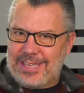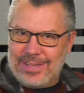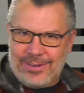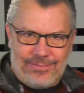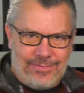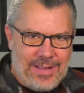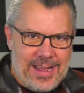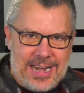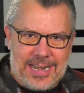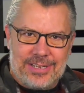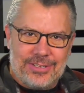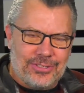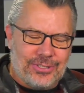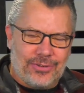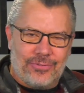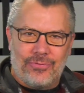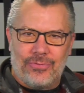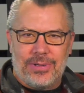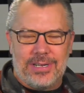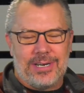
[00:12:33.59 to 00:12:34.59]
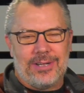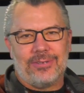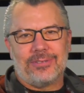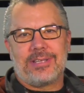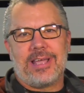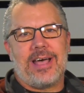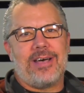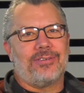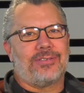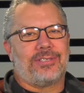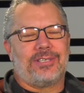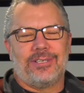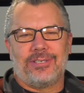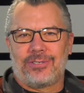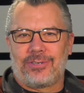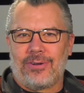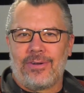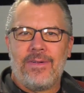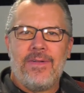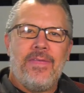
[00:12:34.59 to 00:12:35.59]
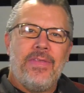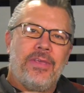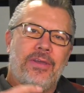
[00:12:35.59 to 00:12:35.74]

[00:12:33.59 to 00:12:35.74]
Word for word: advantage of widows' houses or,